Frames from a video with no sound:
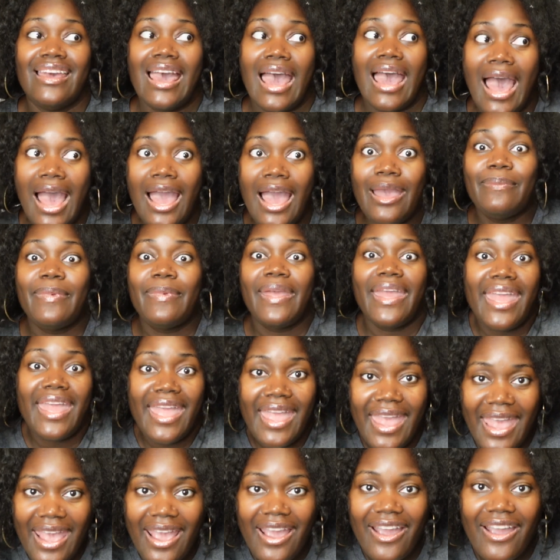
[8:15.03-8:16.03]
I'm
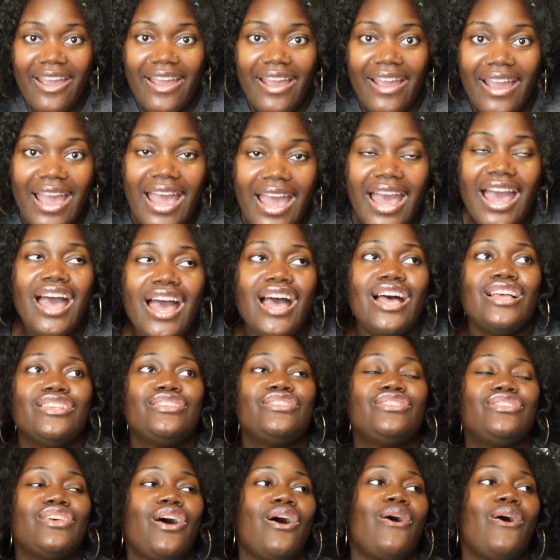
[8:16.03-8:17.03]
here.
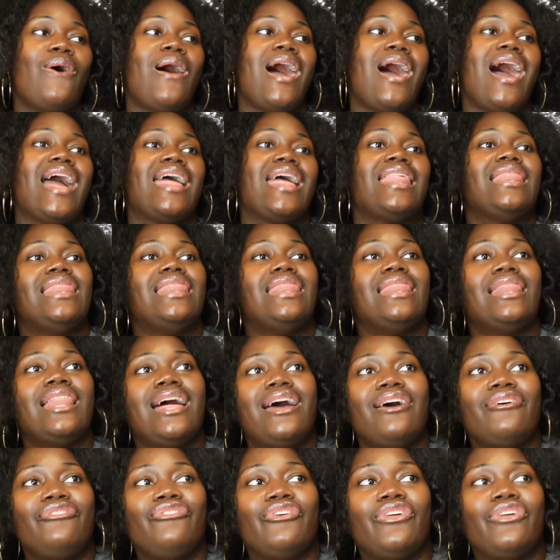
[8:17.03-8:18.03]
So I
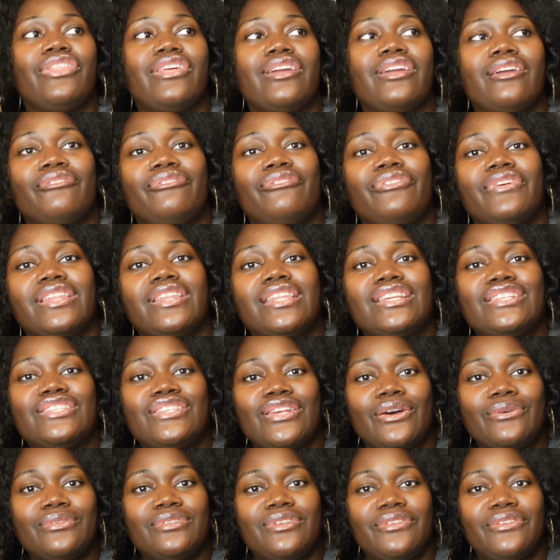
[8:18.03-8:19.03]
left there feeling
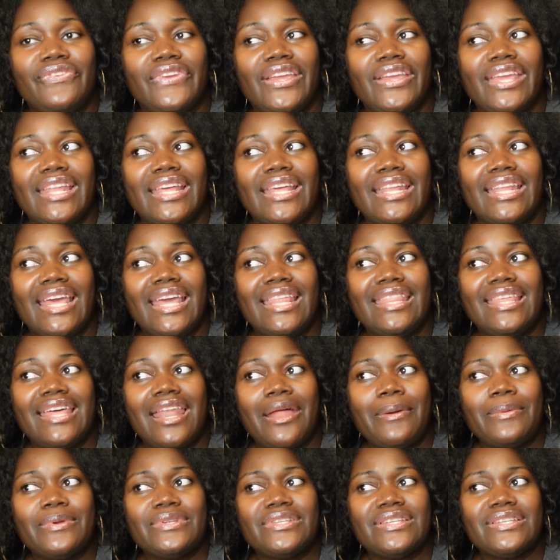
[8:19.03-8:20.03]
so defeated. And then
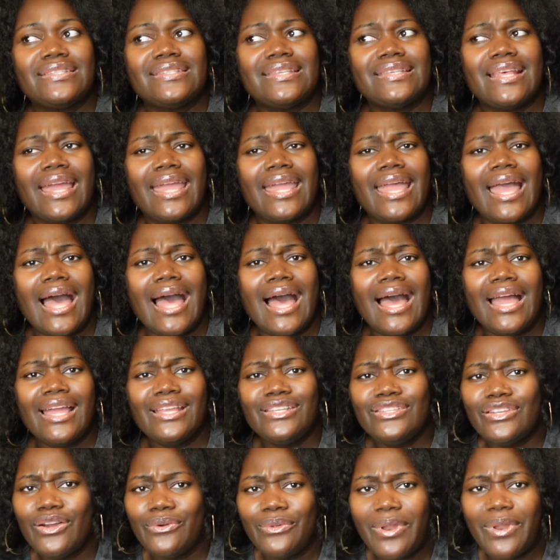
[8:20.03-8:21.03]
I was just like, I
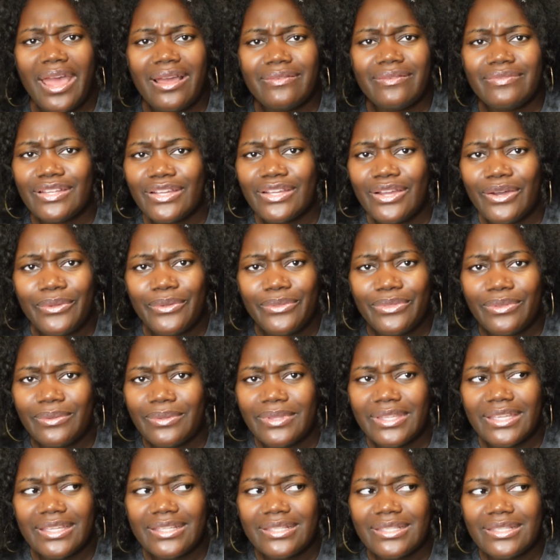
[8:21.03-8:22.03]
don't have to go through
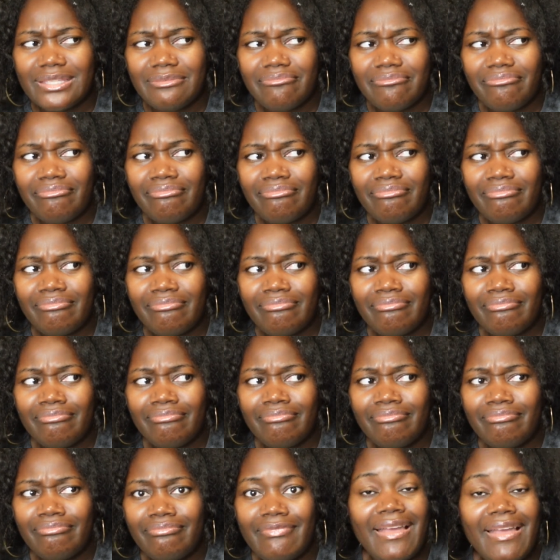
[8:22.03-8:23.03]
this.
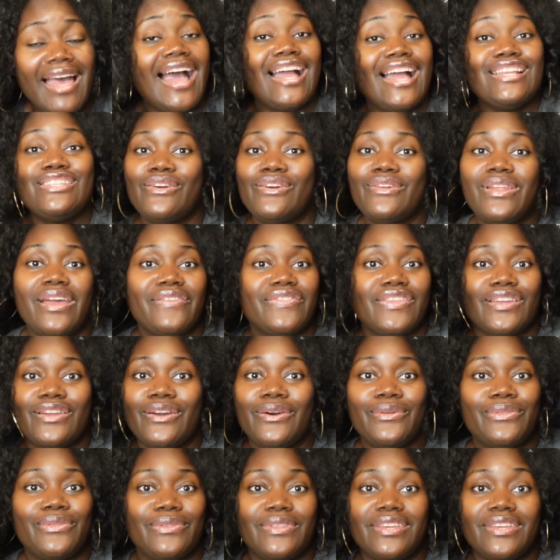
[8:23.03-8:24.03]
I don't have to
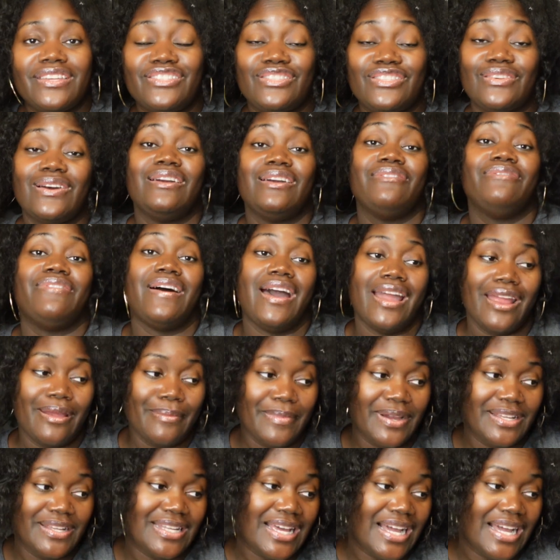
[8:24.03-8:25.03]
go through this. So I fired
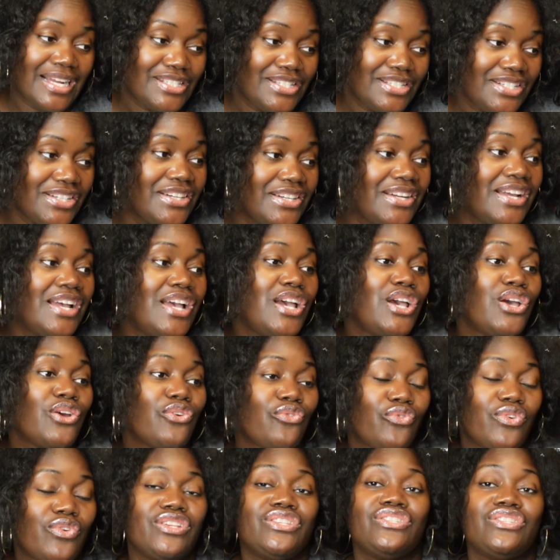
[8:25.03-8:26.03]
my doctor.
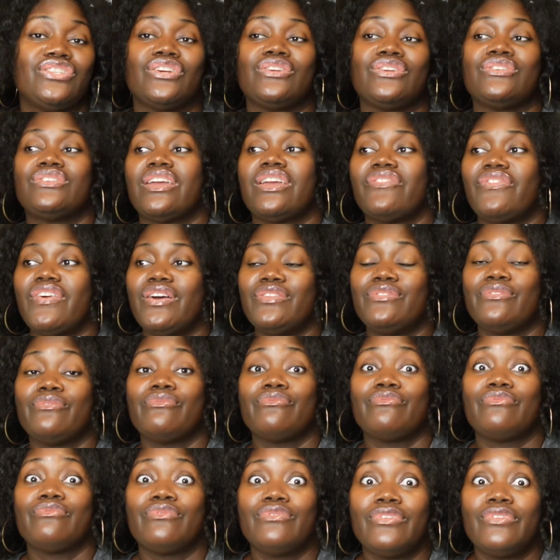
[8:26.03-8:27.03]
Research, I found a
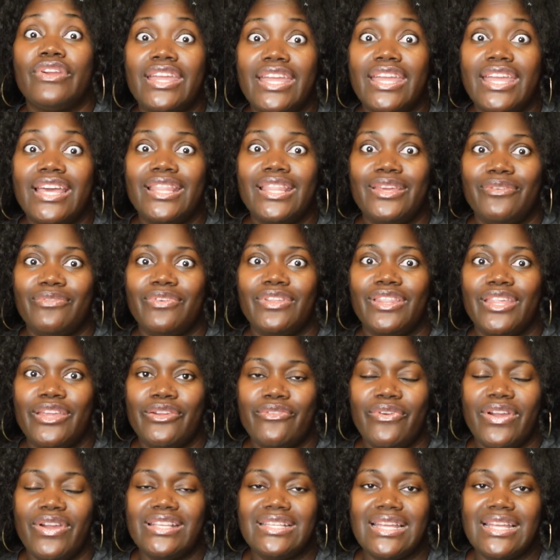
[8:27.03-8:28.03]
really, really
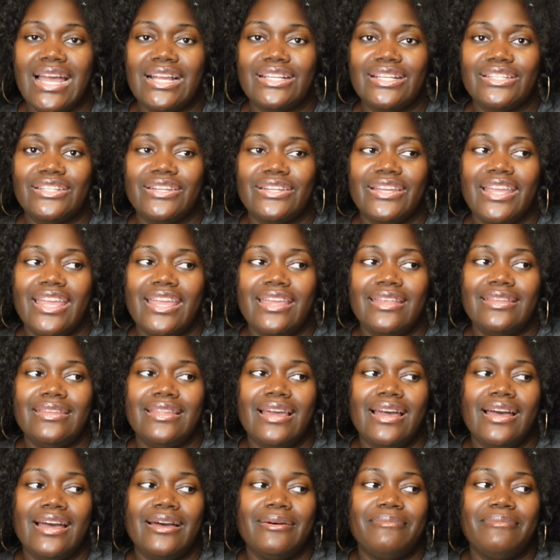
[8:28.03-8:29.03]
great doctor in
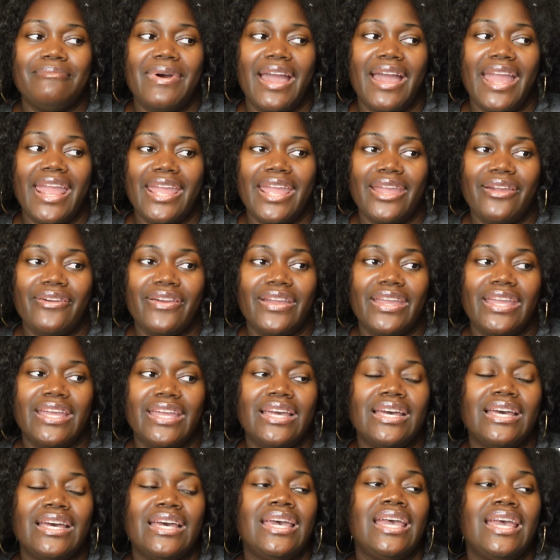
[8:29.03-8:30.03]
my
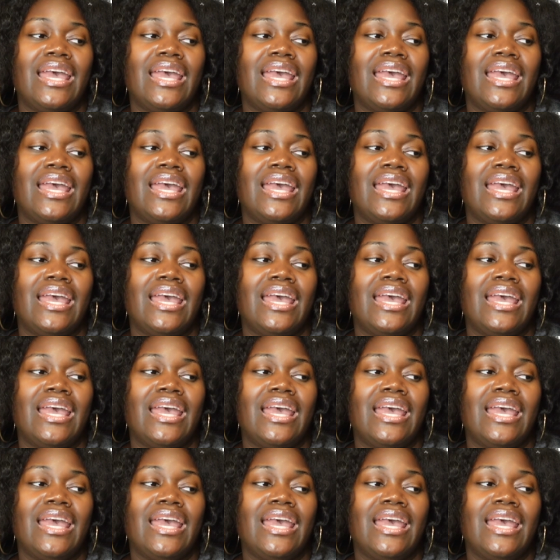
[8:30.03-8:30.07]
area.